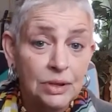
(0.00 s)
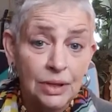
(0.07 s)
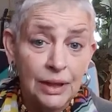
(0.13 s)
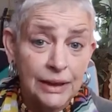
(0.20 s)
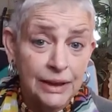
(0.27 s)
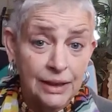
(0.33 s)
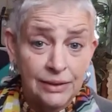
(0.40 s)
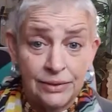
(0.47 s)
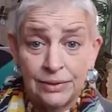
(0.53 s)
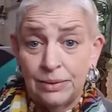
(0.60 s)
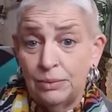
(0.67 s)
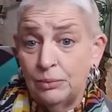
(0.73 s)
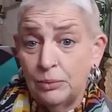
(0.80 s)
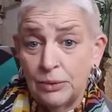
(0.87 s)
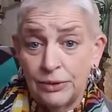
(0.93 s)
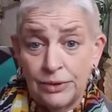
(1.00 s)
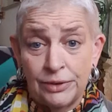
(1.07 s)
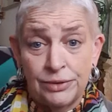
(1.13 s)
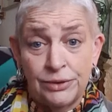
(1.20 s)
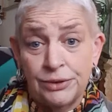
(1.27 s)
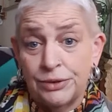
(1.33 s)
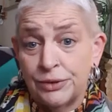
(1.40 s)
like I was
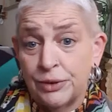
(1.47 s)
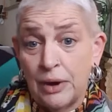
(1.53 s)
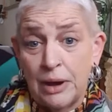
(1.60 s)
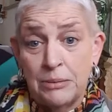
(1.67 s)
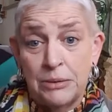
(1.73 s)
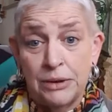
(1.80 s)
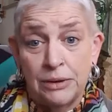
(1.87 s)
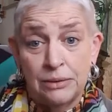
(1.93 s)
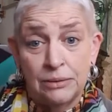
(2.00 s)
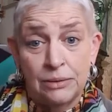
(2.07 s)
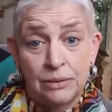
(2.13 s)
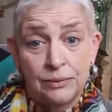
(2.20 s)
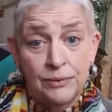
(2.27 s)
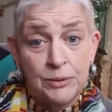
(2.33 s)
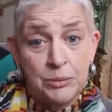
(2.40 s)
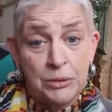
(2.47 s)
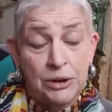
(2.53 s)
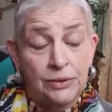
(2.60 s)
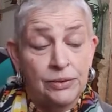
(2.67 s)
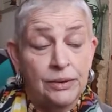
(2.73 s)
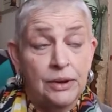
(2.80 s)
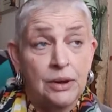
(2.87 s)
describing a few
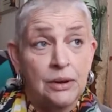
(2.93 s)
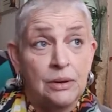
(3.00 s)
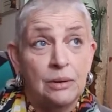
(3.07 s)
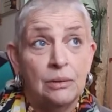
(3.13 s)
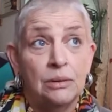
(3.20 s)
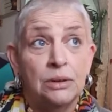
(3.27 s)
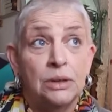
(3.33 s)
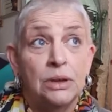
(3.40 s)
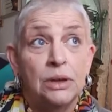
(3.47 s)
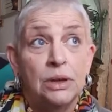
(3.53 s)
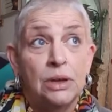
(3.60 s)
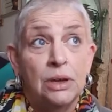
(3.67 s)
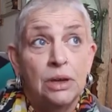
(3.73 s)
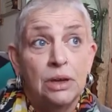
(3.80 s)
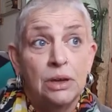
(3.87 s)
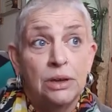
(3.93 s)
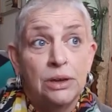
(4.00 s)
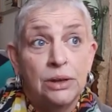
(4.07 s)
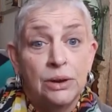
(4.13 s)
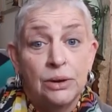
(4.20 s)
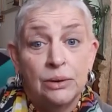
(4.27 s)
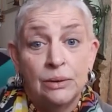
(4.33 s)
minutes ago,
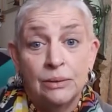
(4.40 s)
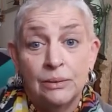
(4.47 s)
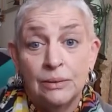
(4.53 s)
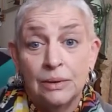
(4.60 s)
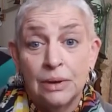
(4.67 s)
you know,